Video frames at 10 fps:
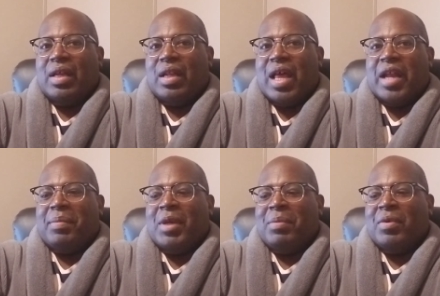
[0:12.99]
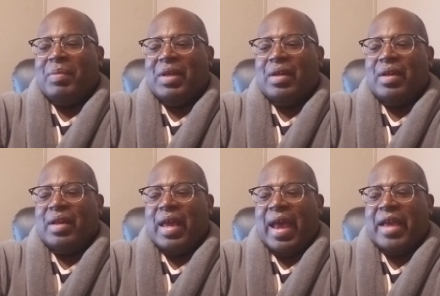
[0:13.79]
a lot of people have
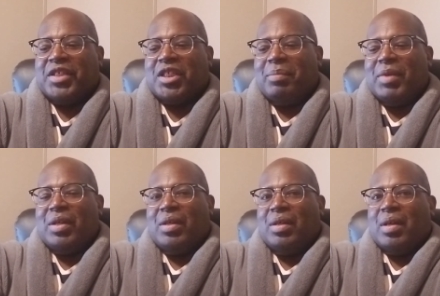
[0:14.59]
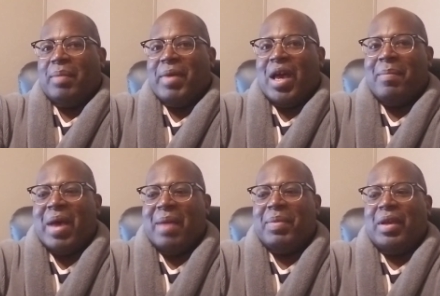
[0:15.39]
been asking me about
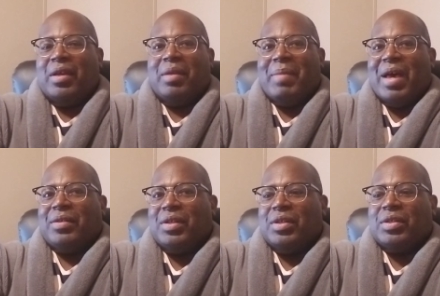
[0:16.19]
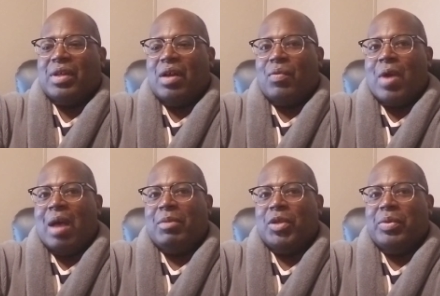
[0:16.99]
my opinion about this uh,
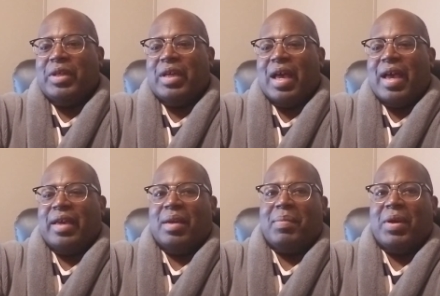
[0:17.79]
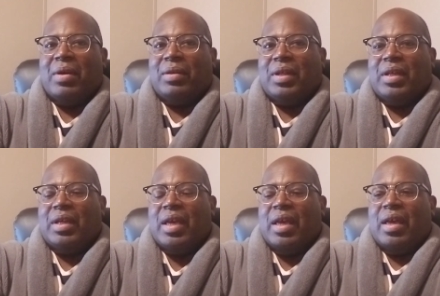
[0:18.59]
Rob Lewy guy.
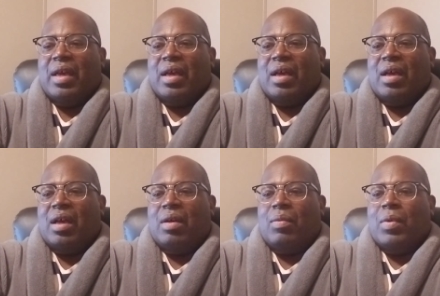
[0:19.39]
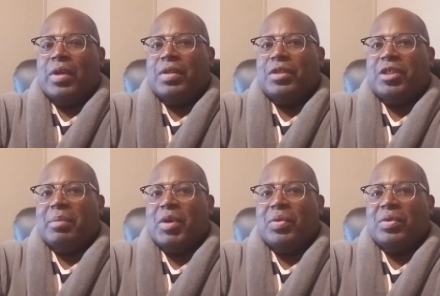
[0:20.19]
Apparently, uh, one of the
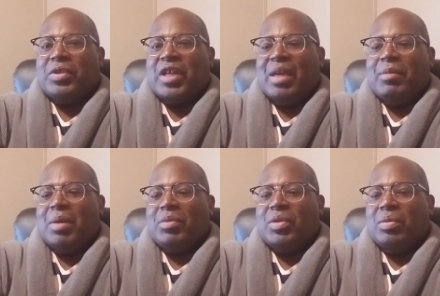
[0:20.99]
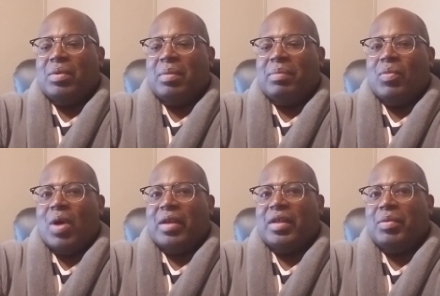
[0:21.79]
gym owners came up to him
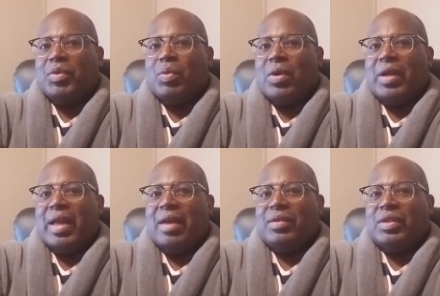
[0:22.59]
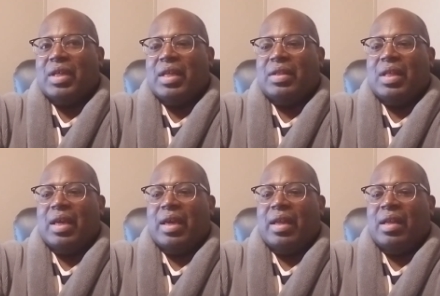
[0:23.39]
while he was working out and said
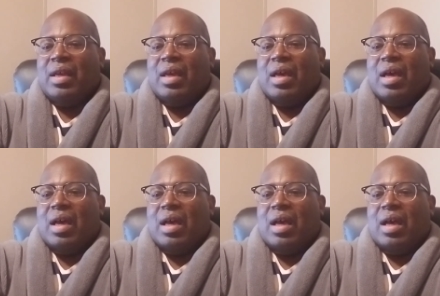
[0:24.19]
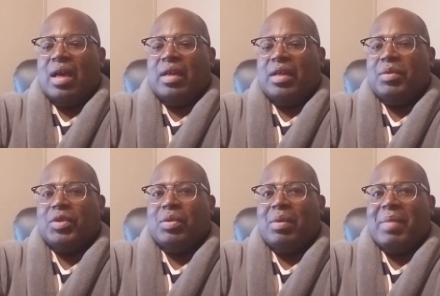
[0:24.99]
that uh, he was
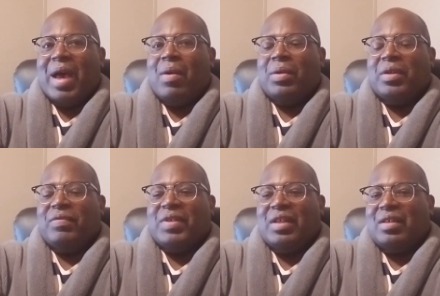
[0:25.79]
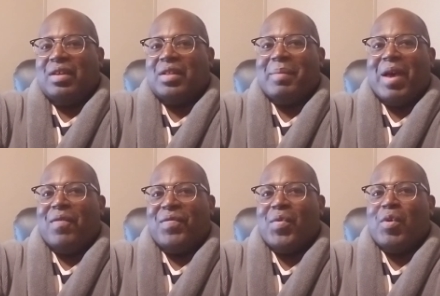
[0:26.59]
doing powerlifting and kicked him
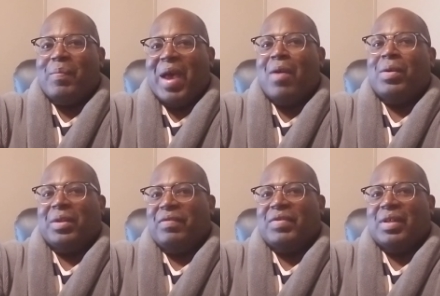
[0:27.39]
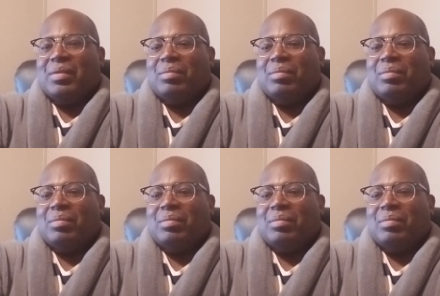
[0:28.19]
out for powerlifting